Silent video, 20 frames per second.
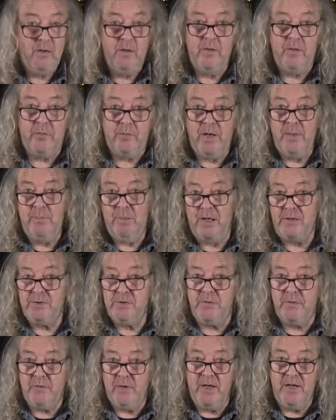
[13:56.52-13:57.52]

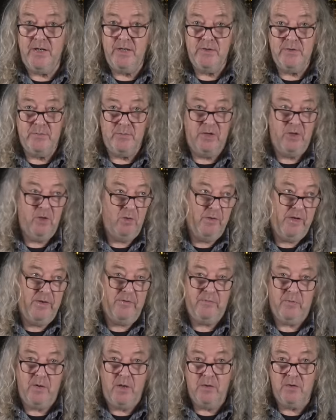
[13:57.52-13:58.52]
3+3, which we call it,
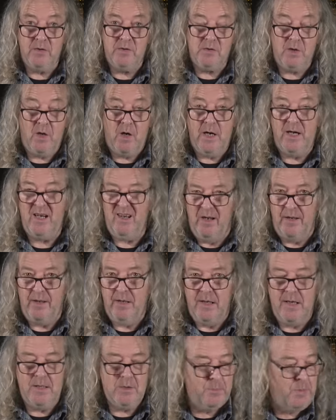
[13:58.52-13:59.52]
three on a side, like the
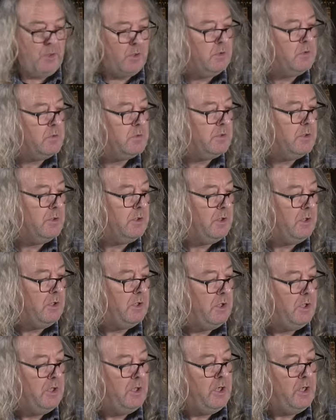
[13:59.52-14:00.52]
Les Pauls.
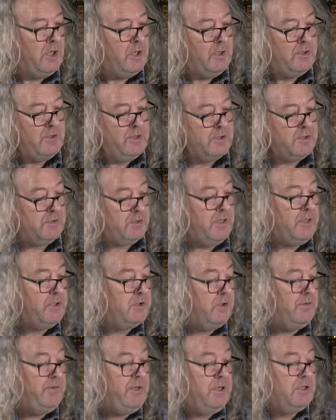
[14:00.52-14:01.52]
The strings
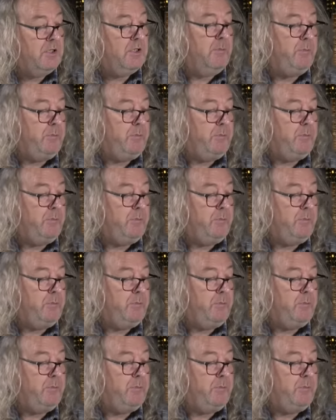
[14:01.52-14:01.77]
on this